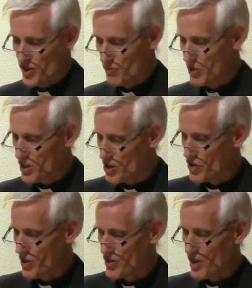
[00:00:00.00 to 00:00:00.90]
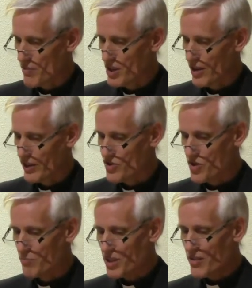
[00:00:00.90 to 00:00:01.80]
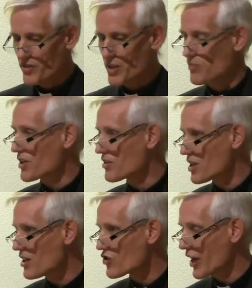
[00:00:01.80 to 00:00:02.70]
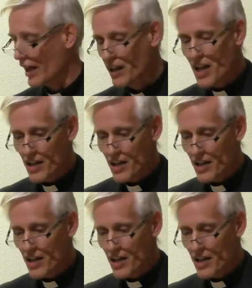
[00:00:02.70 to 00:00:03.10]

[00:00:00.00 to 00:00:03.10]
have petitioned the seminaries to beef up their teaching